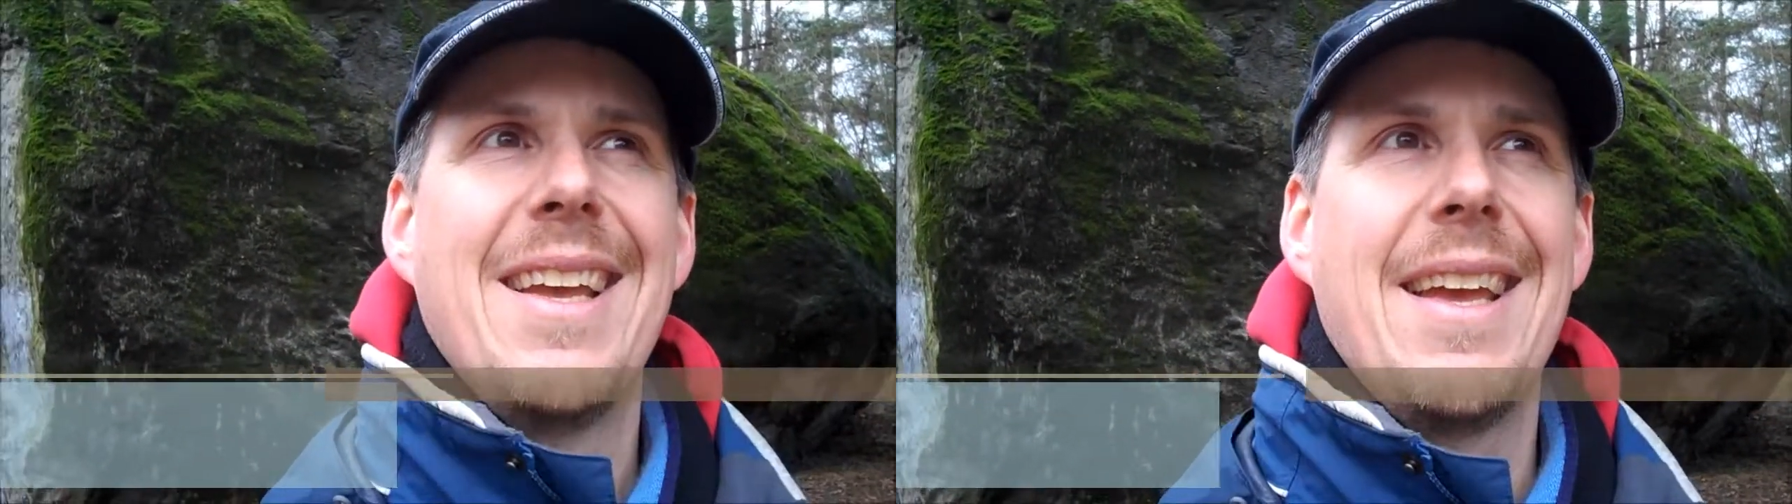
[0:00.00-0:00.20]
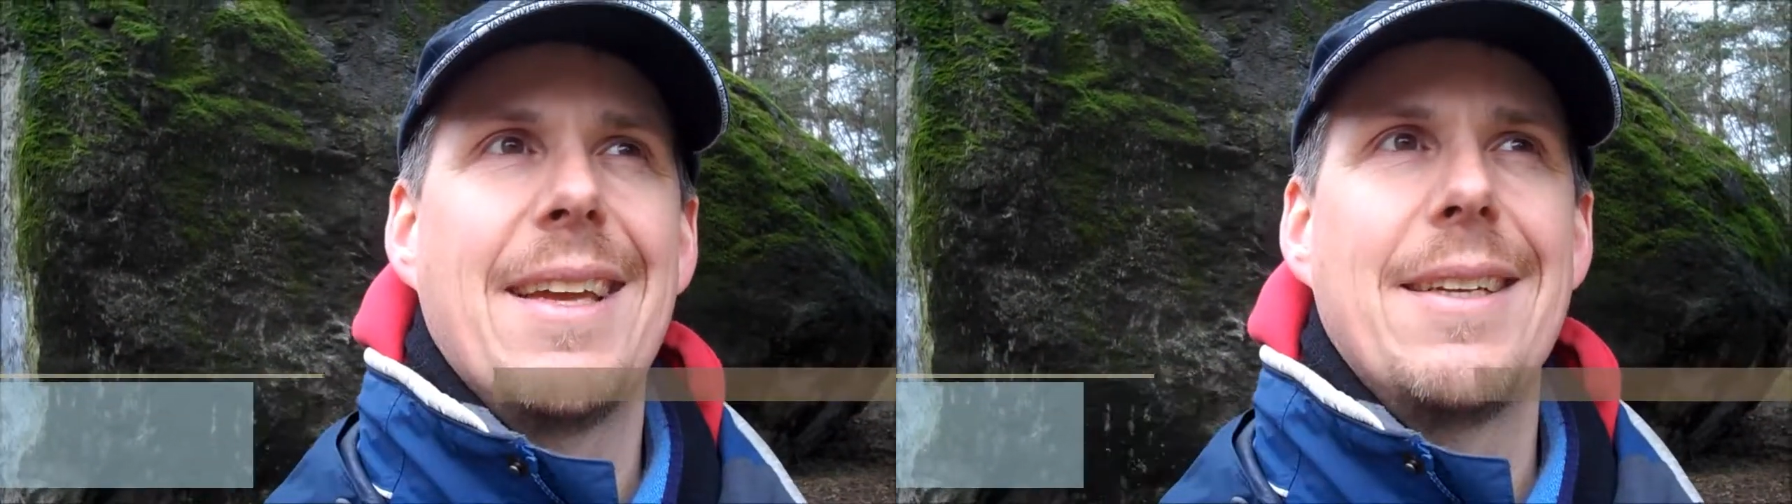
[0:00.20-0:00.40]

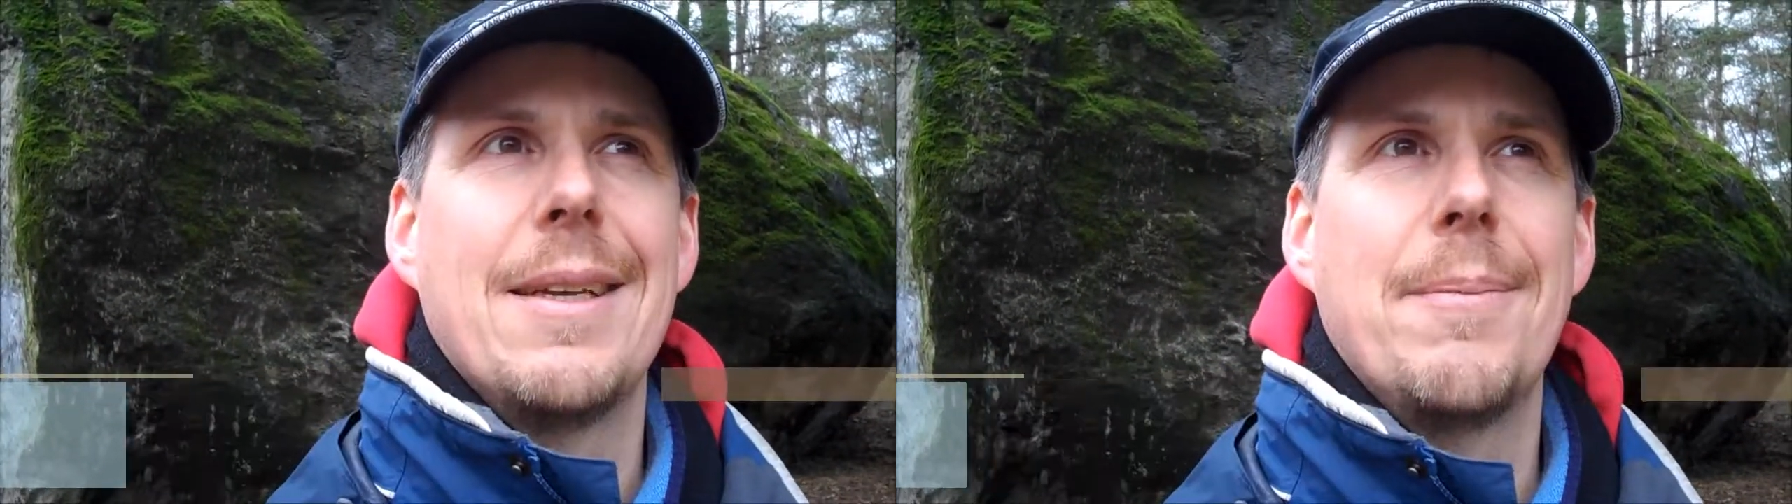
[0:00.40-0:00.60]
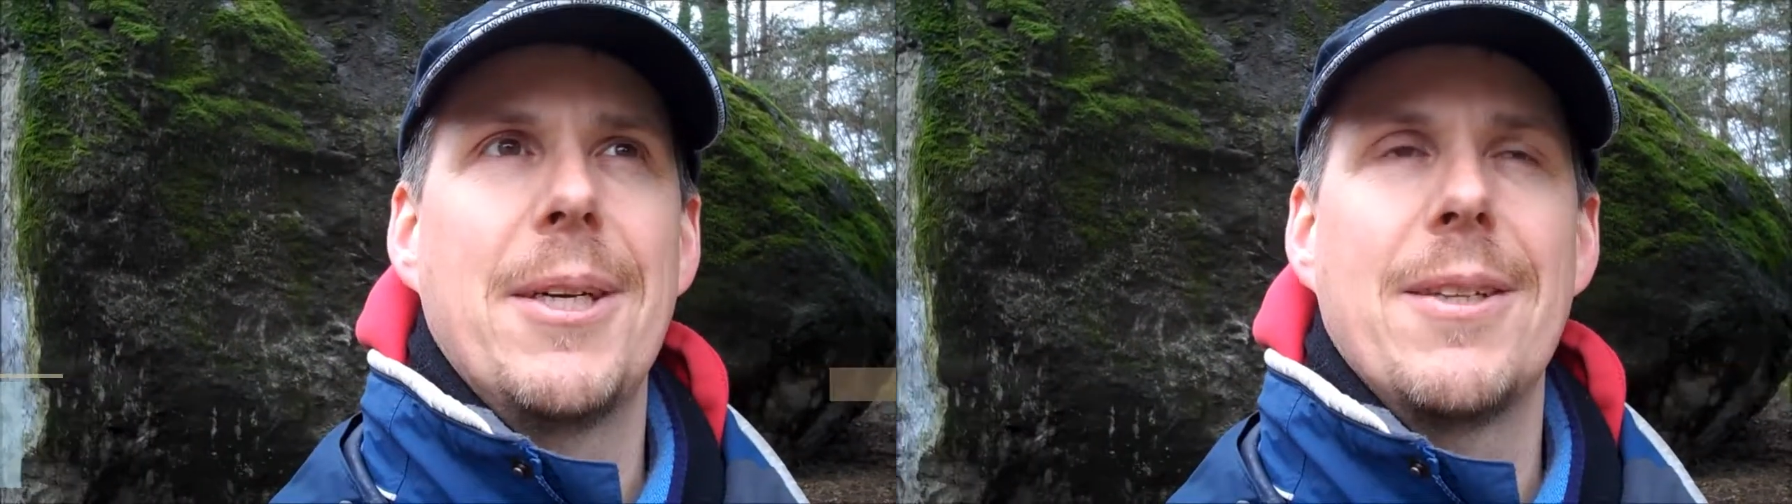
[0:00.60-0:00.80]
and
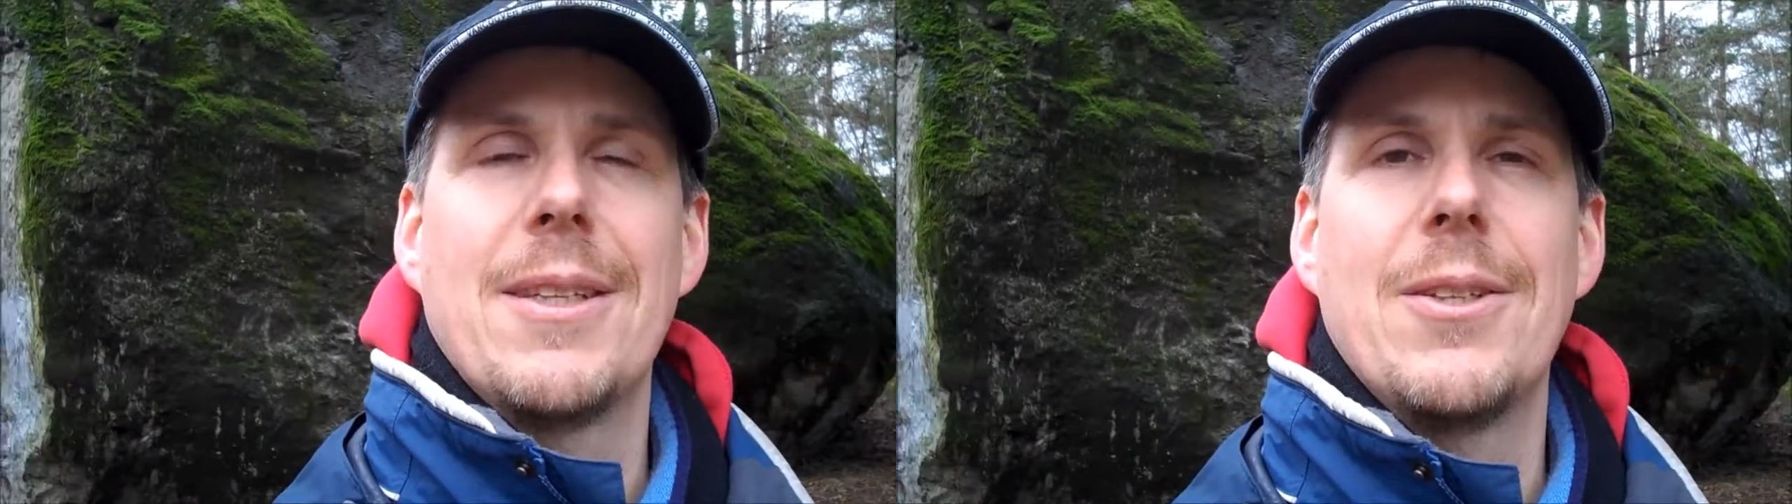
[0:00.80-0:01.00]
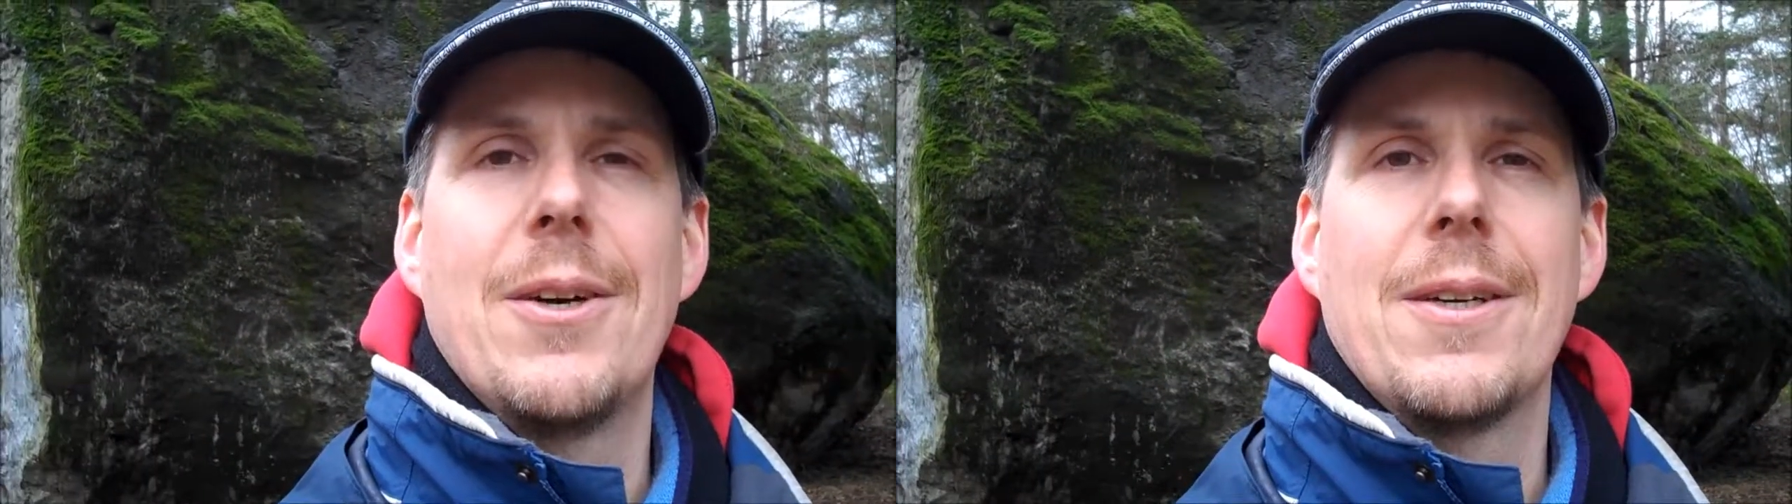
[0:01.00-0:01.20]
apparently a
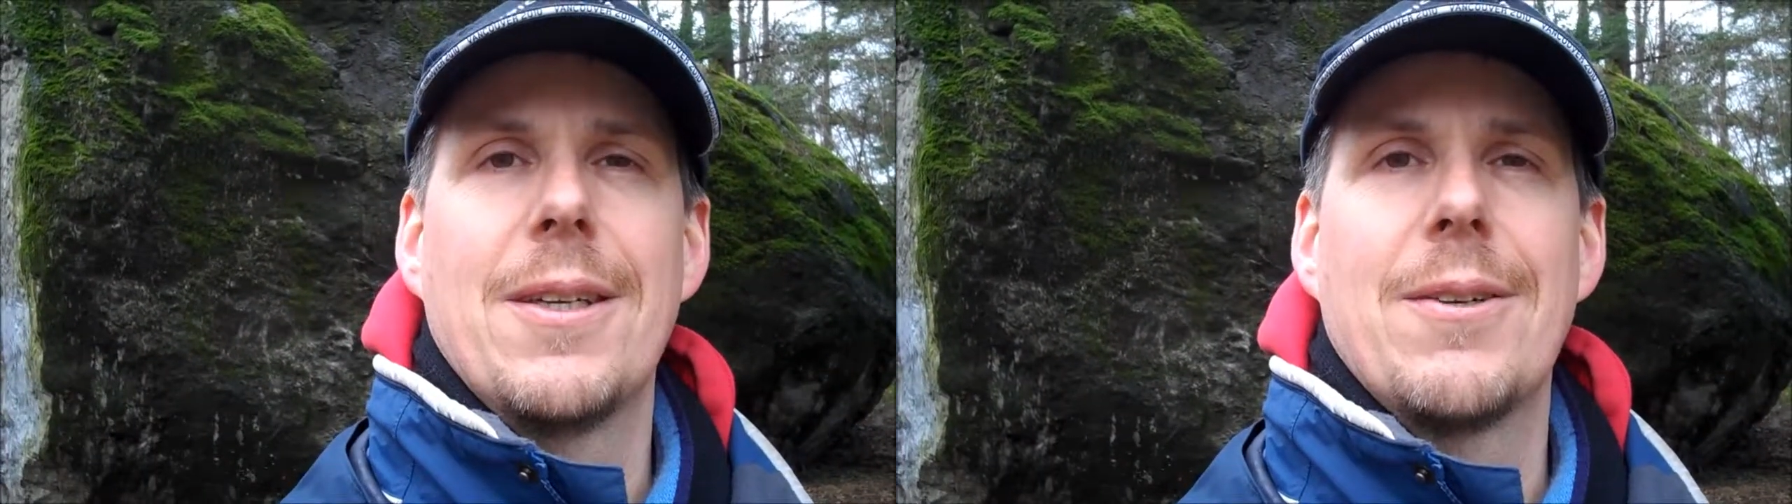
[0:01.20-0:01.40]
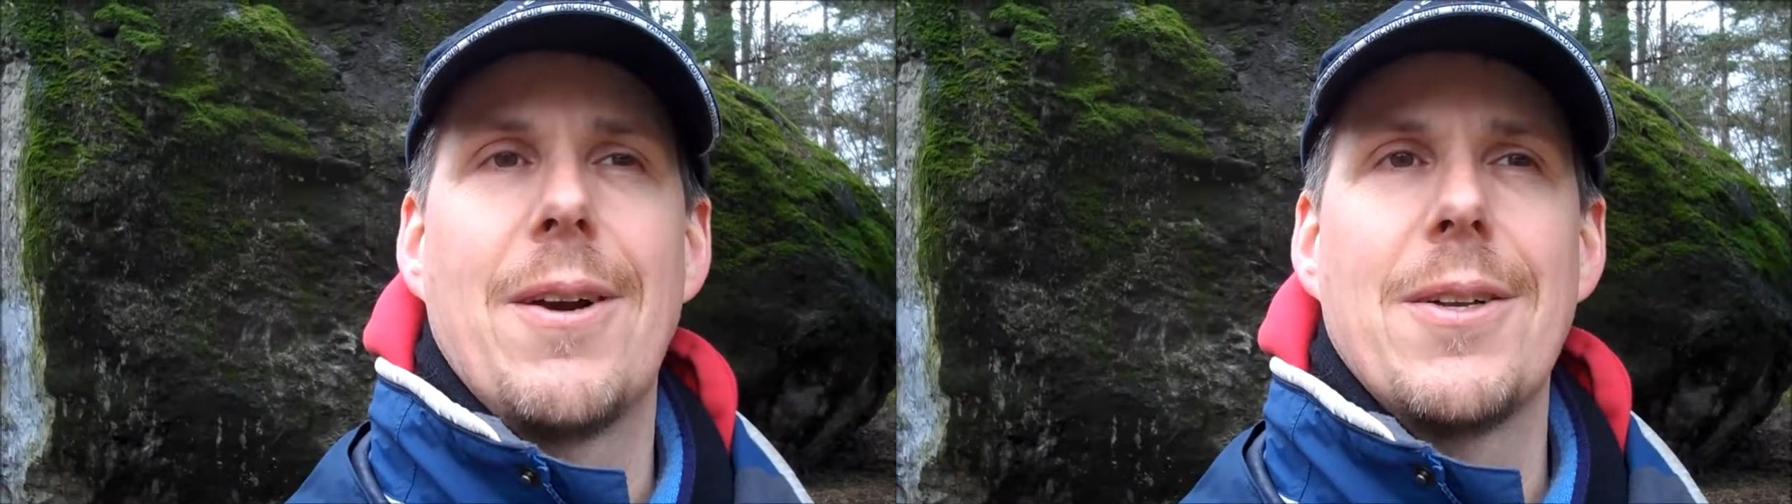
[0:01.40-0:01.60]
dog
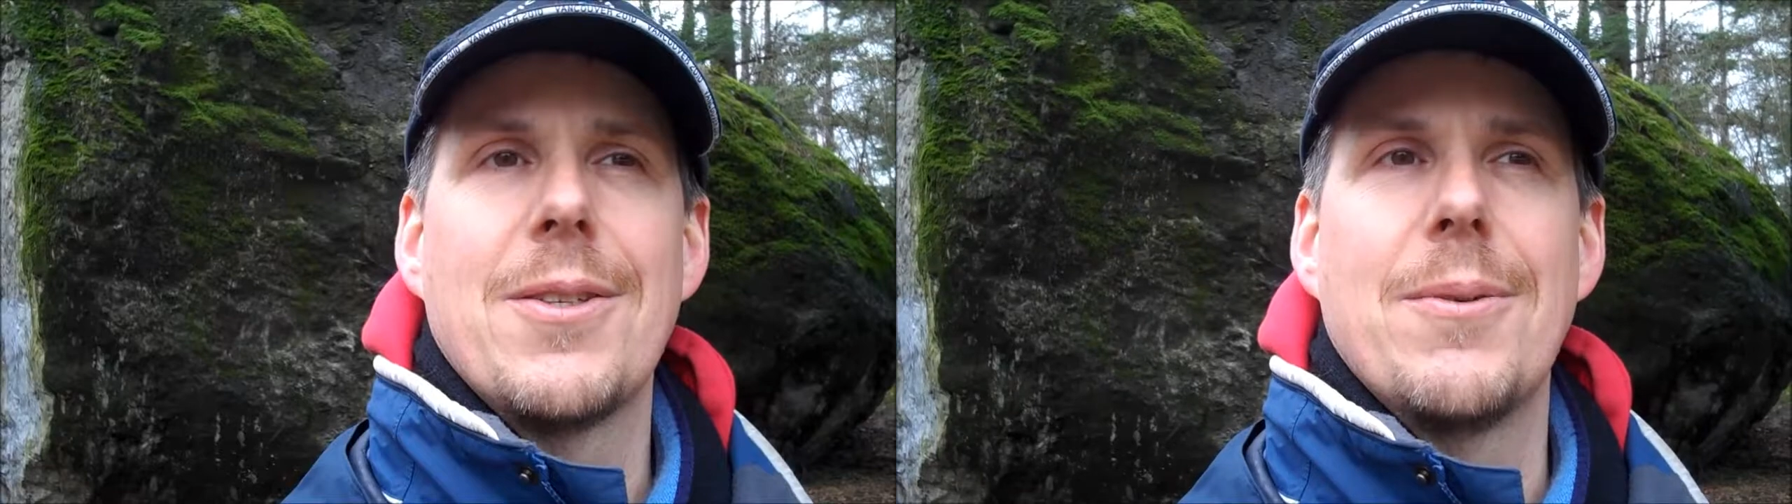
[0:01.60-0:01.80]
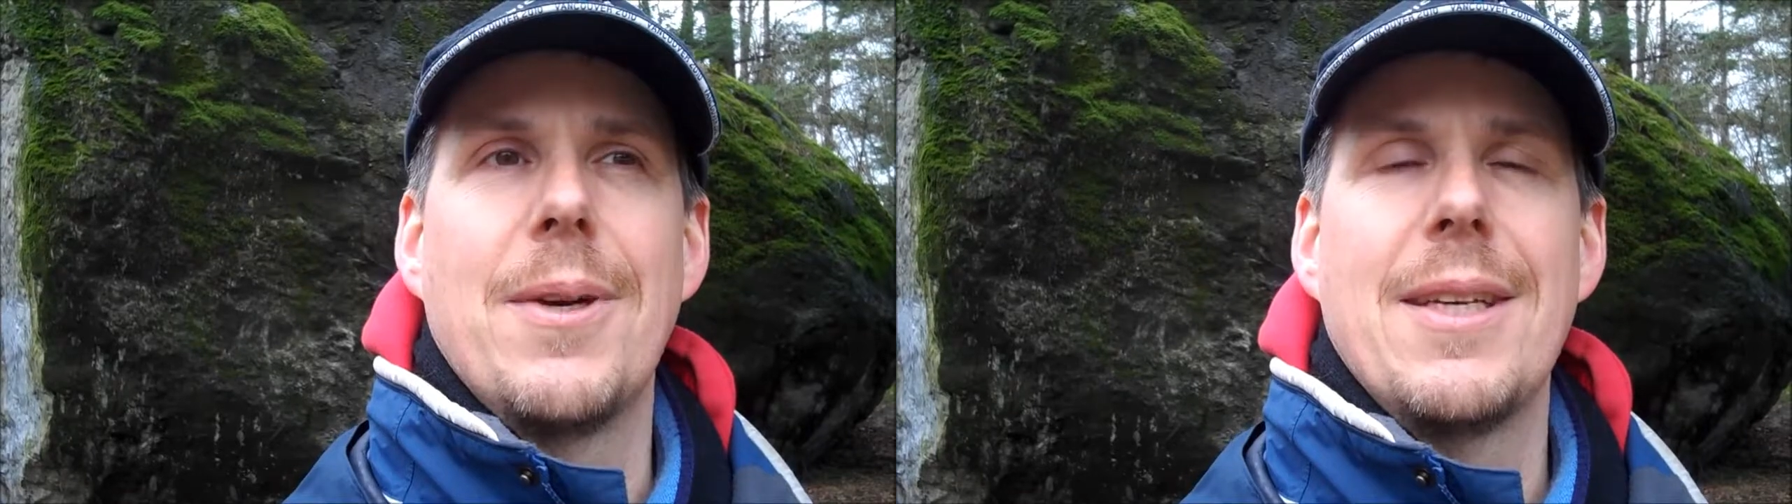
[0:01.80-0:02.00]
across
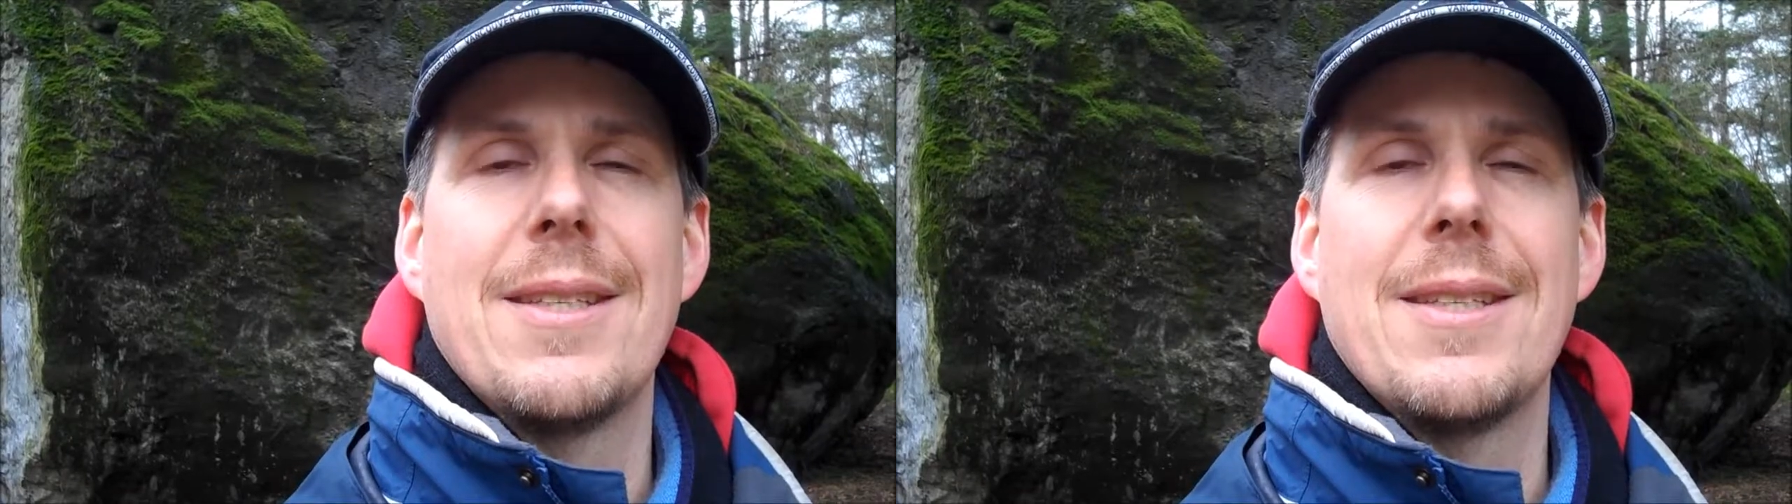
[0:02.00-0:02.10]
the way